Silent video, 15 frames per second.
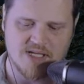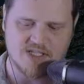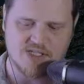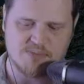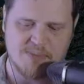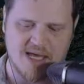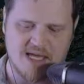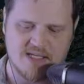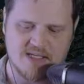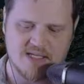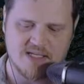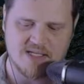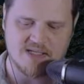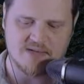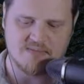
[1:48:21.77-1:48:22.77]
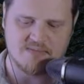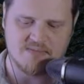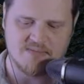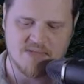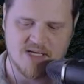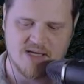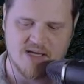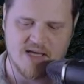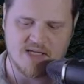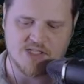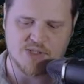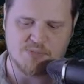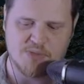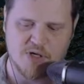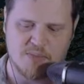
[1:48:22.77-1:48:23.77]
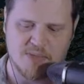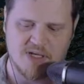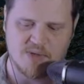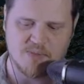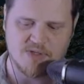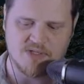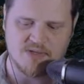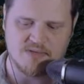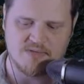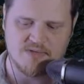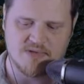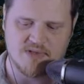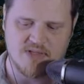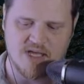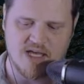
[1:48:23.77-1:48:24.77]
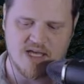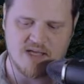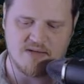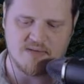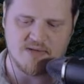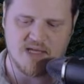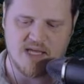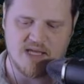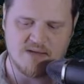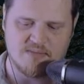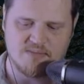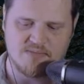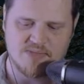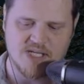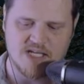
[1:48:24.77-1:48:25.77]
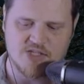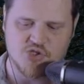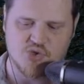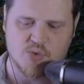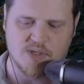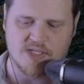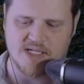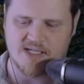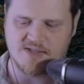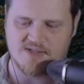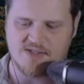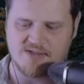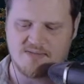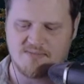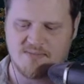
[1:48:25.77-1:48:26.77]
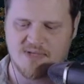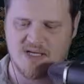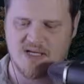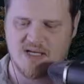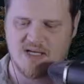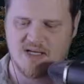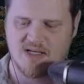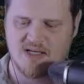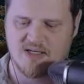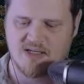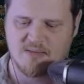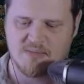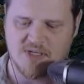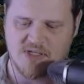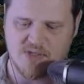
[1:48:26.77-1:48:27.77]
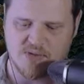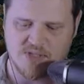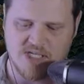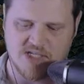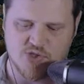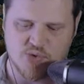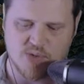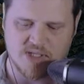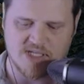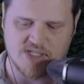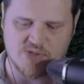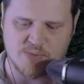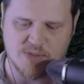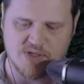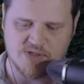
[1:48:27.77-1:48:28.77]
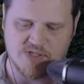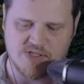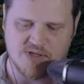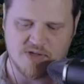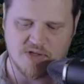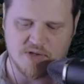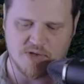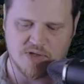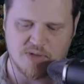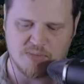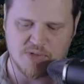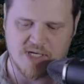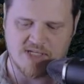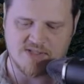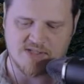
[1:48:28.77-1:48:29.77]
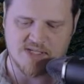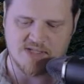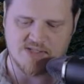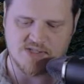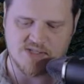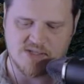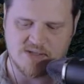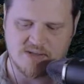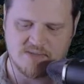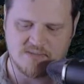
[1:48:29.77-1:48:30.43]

expanding and experimenting with and taking shortcuts. But you don't take shortcuts when you're still in the learning process.